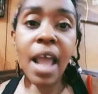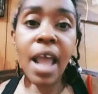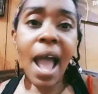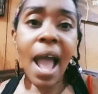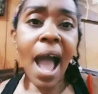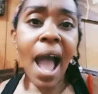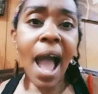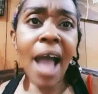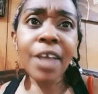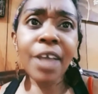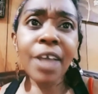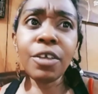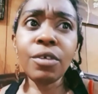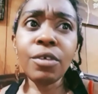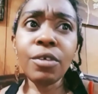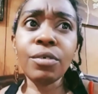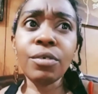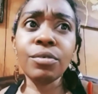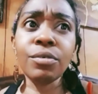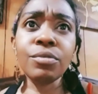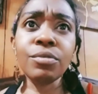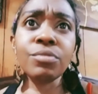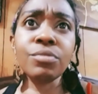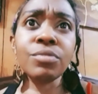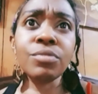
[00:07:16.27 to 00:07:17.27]
I
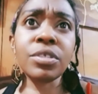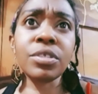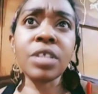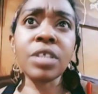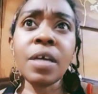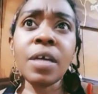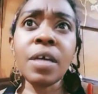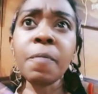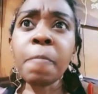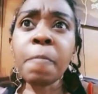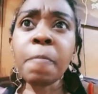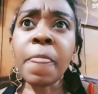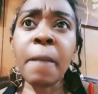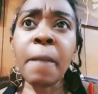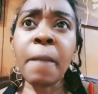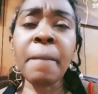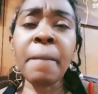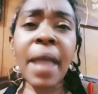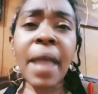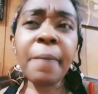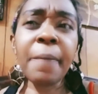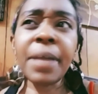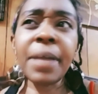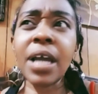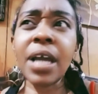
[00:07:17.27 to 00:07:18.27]
used
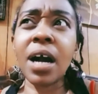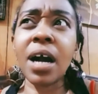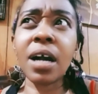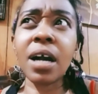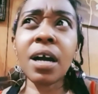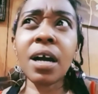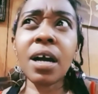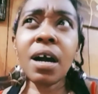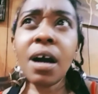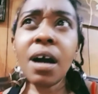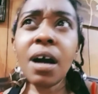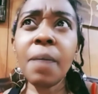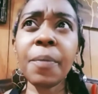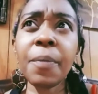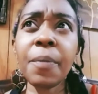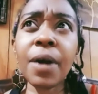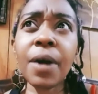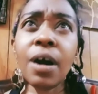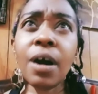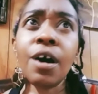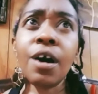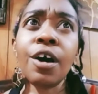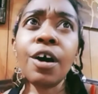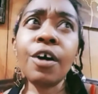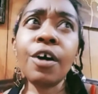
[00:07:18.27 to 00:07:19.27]
maybe a cup
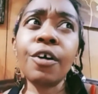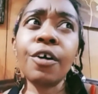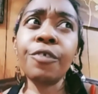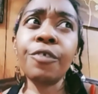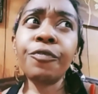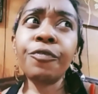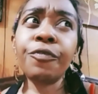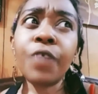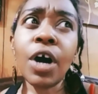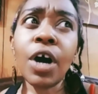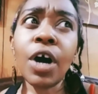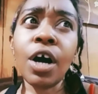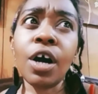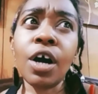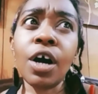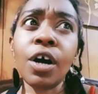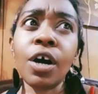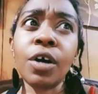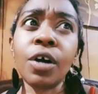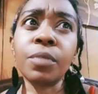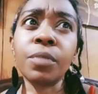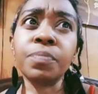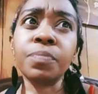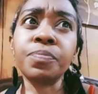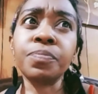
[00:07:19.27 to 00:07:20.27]
of
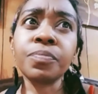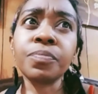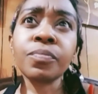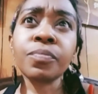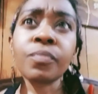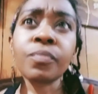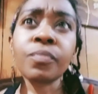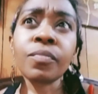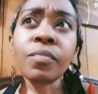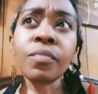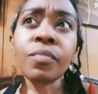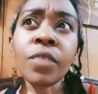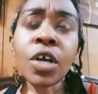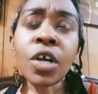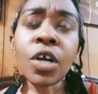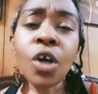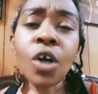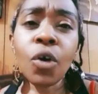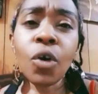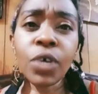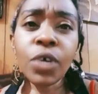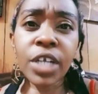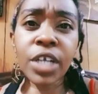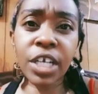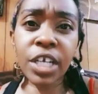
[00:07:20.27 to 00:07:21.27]

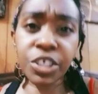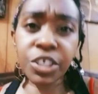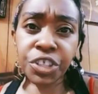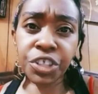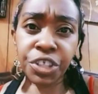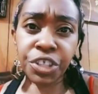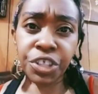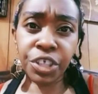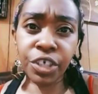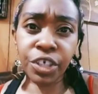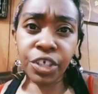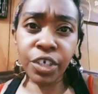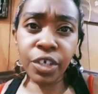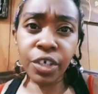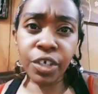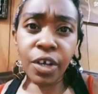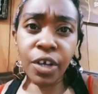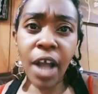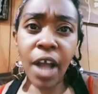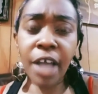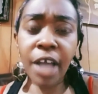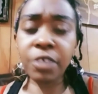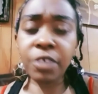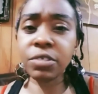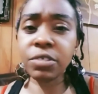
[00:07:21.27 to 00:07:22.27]
coconut sugar.
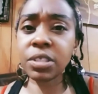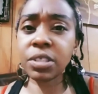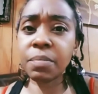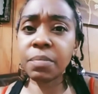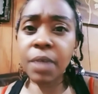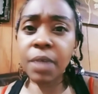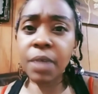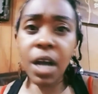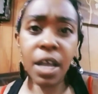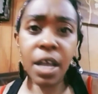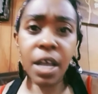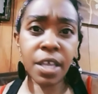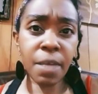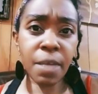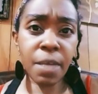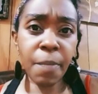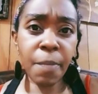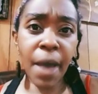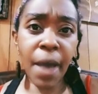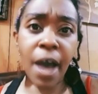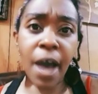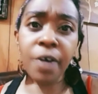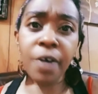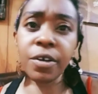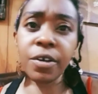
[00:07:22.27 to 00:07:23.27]
I used some onion
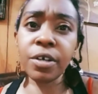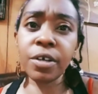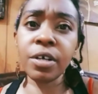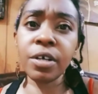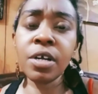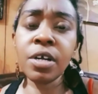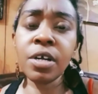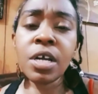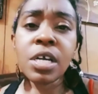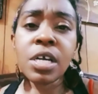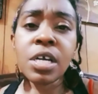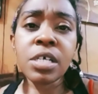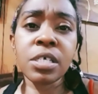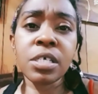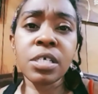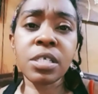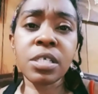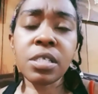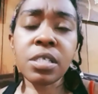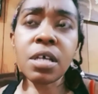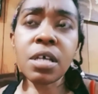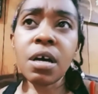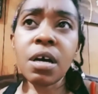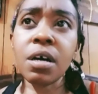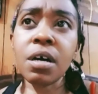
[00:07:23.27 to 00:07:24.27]
powder,
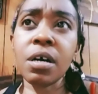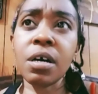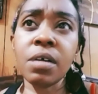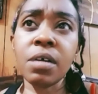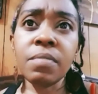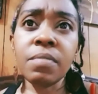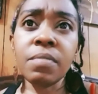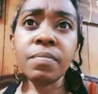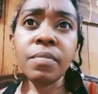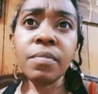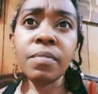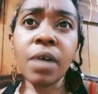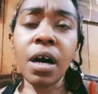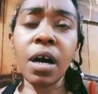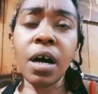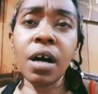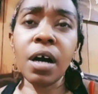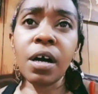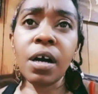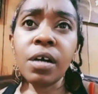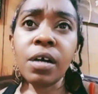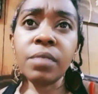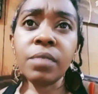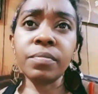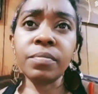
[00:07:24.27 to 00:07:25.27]
some
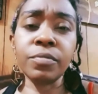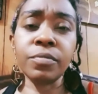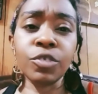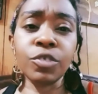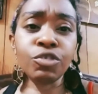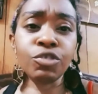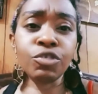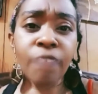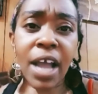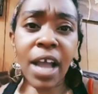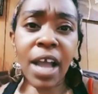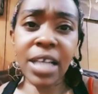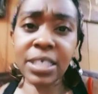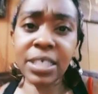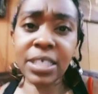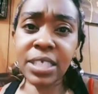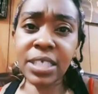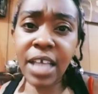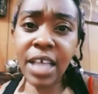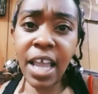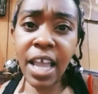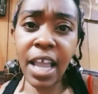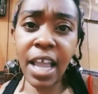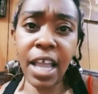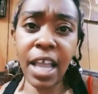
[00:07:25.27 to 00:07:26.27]
dry
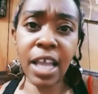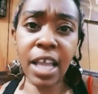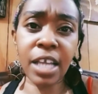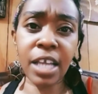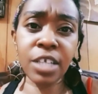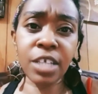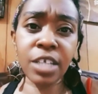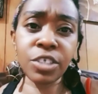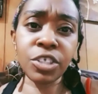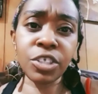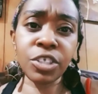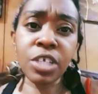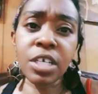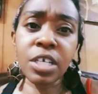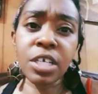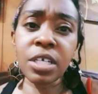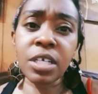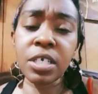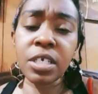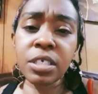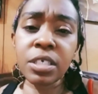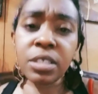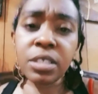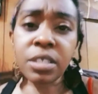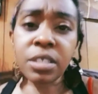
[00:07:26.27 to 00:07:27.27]
sage,
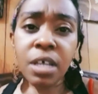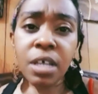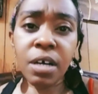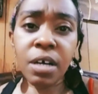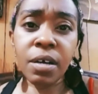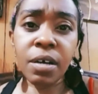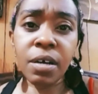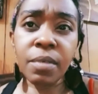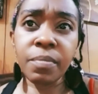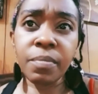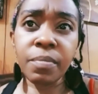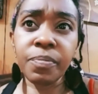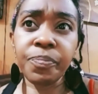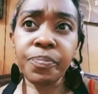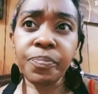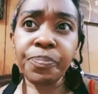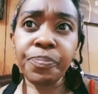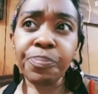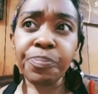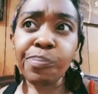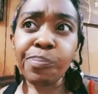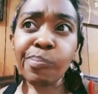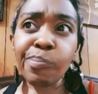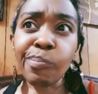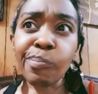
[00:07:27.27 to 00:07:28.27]
some
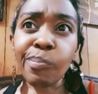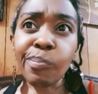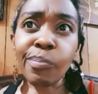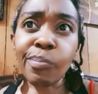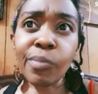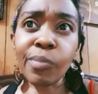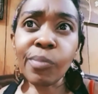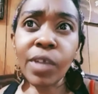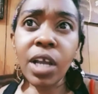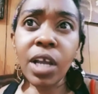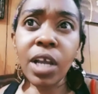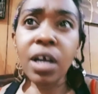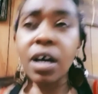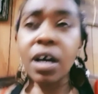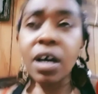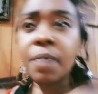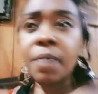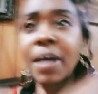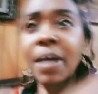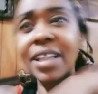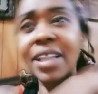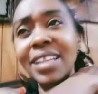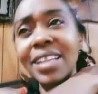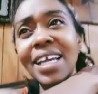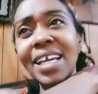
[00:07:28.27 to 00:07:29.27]

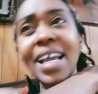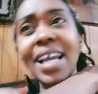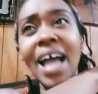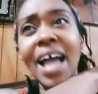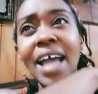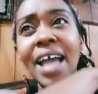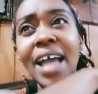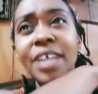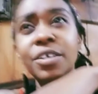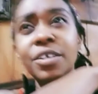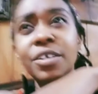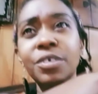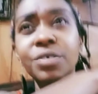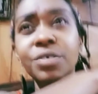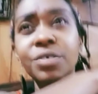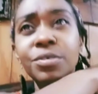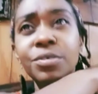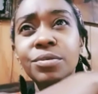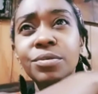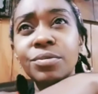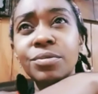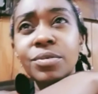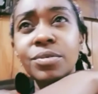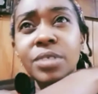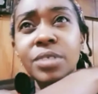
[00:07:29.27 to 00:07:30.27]
I think I
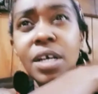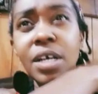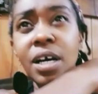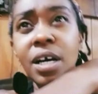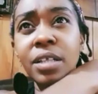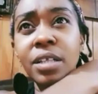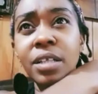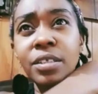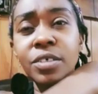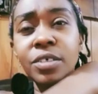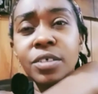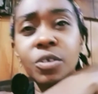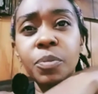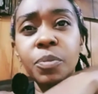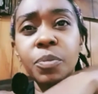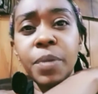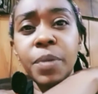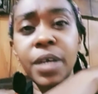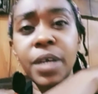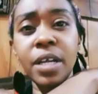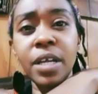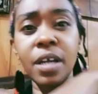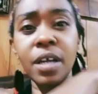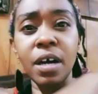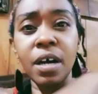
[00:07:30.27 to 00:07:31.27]
used a little
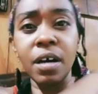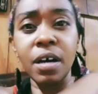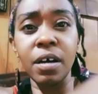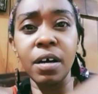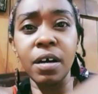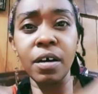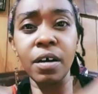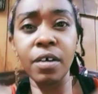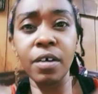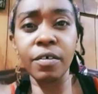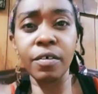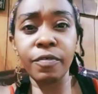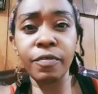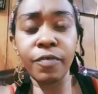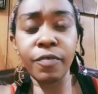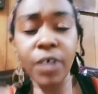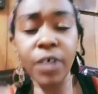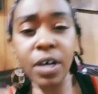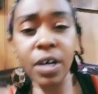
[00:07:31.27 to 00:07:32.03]
bit of